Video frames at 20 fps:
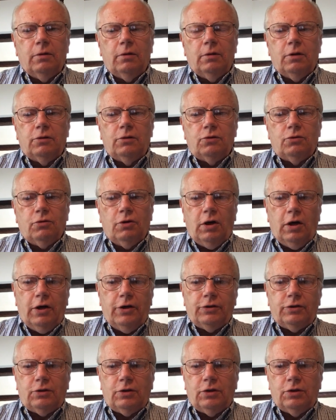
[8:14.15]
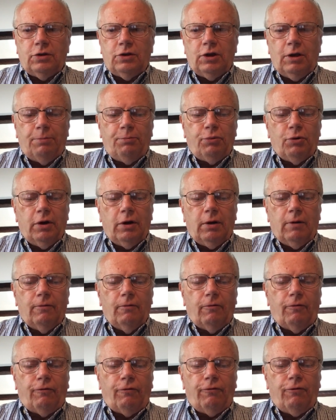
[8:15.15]
the dross to separate
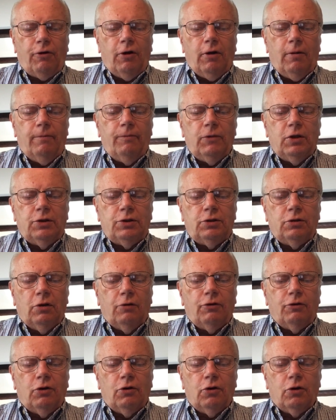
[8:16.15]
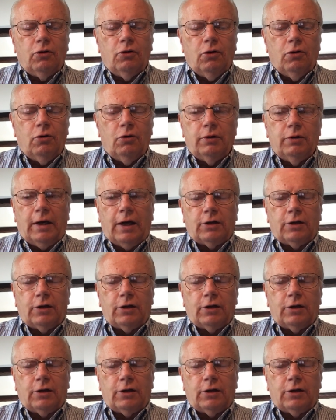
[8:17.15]
from the silver or gold.